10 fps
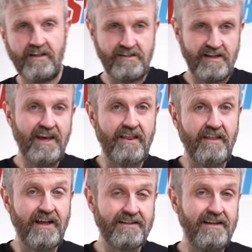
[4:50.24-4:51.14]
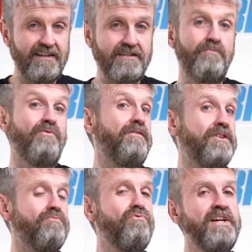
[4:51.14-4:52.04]
And together, that's less than
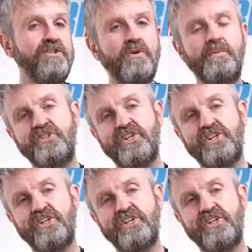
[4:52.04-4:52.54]
Rev’it's range topping